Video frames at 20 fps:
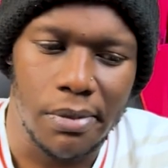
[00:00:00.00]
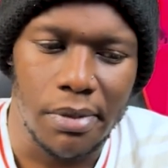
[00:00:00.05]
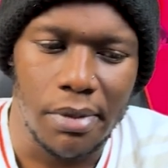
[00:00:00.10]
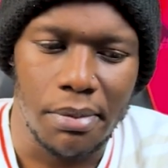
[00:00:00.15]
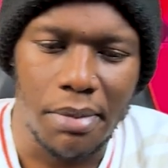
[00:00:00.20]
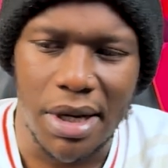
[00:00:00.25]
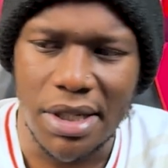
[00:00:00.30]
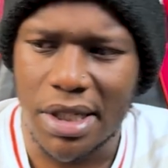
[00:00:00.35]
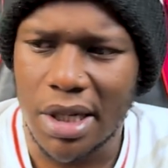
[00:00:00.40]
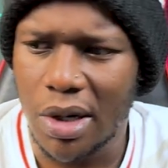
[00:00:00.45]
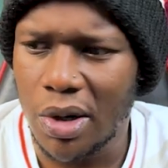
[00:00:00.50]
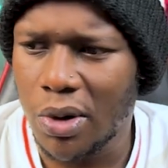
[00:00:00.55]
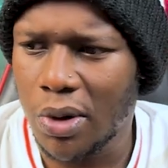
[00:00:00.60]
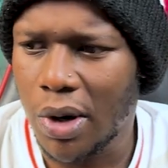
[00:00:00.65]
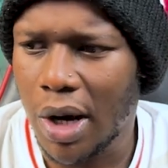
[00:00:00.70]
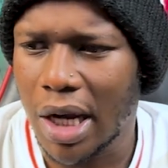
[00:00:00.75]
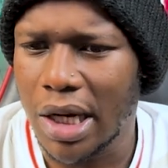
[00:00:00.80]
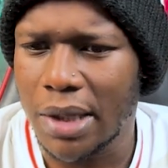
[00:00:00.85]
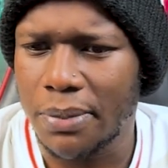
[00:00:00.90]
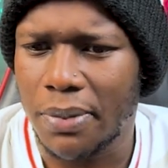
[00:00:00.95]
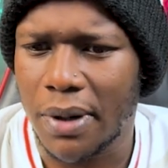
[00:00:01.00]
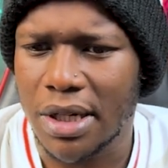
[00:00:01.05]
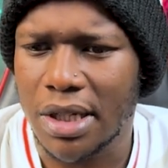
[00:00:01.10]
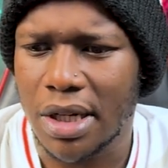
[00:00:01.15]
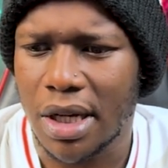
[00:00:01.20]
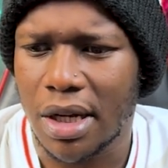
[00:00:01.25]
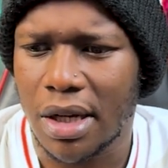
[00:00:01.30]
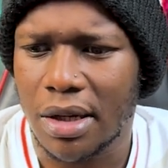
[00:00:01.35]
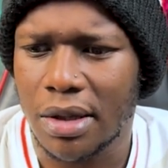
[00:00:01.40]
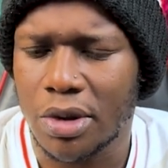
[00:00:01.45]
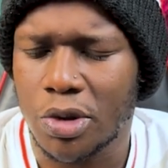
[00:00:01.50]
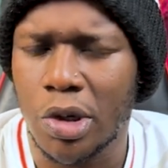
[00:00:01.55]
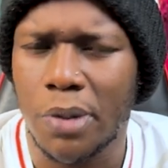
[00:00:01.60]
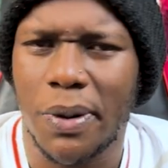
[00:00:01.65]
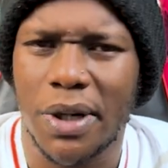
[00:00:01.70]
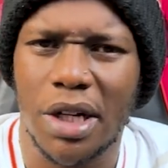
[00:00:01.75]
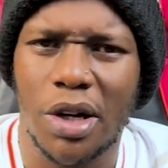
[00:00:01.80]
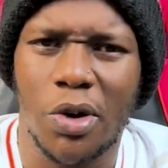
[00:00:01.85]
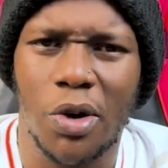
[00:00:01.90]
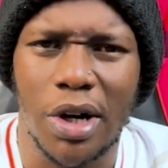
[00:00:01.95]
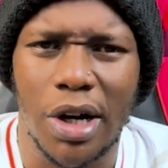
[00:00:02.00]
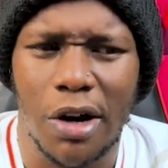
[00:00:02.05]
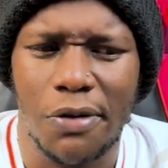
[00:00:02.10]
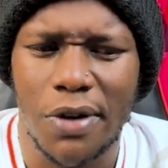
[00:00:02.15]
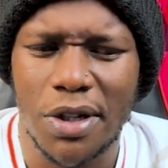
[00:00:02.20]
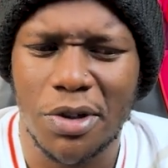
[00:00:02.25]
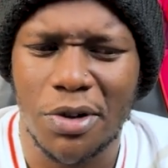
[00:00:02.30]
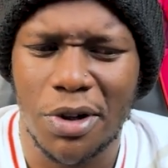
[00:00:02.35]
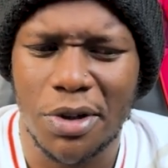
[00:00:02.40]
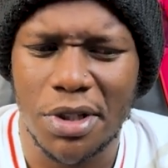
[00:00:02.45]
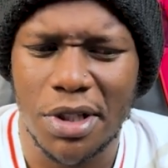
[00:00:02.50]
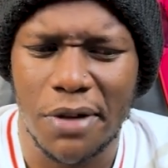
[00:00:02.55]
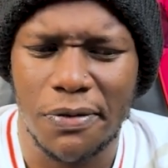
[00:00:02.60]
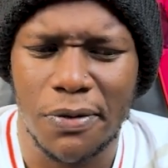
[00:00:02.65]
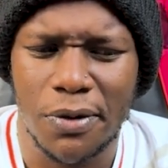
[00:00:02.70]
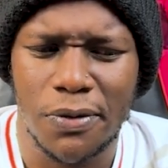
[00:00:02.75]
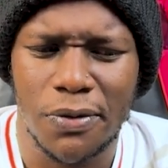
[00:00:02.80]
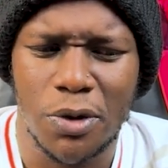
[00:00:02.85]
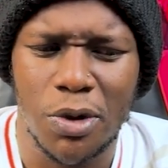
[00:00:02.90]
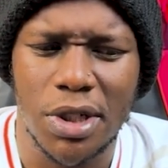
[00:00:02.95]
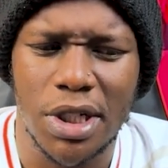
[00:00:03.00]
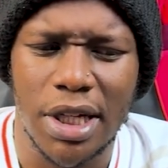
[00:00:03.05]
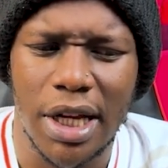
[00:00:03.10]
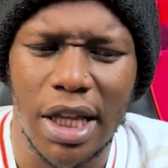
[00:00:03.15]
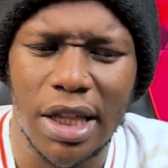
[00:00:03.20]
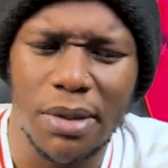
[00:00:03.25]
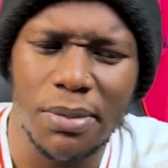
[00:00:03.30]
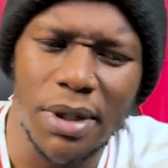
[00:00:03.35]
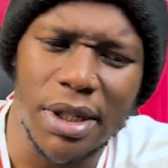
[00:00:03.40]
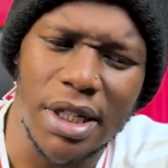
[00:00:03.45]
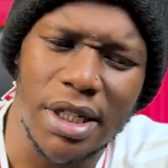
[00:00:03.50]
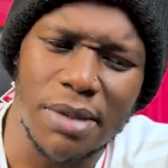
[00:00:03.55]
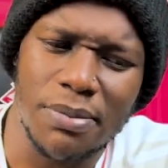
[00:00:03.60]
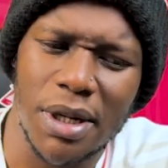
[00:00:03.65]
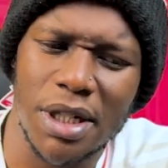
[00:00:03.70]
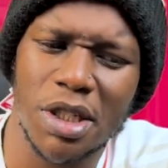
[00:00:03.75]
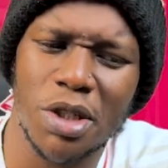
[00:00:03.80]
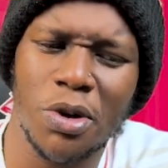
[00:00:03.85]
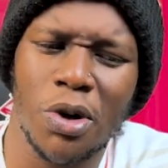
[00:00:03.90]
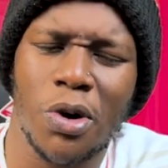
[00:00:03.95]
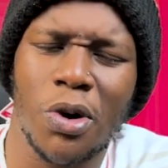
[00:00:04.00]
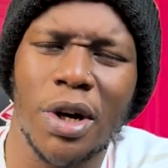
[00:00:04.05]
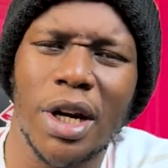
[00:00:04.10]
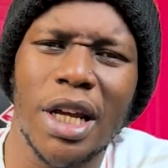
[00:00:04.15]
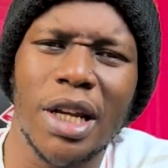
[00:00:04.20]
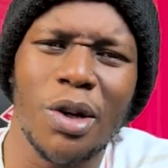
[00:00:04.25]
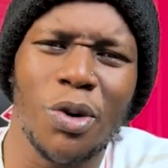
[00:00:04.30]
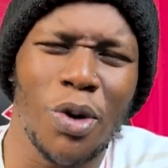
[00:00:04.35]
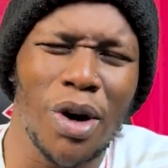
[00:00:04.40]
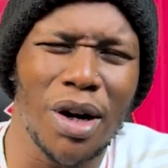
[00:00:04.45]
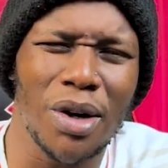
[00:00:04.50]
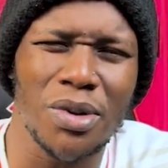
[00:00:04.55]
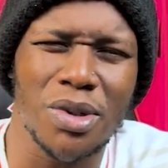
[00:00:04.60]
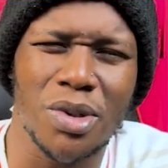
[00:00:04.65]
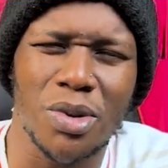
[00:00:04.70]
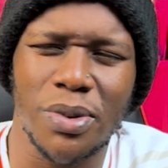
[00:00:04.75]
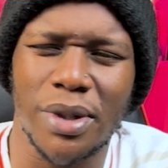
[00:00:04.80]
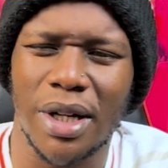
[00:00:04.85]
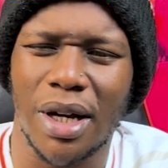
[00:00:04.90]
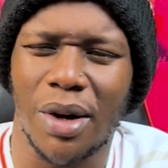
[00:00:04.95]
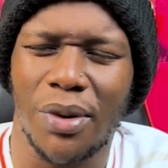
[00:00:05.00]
Marcelo alipata, tulipata corner. Our first corner was in the 29th minute. But iyo corner ilikuwa outswinger.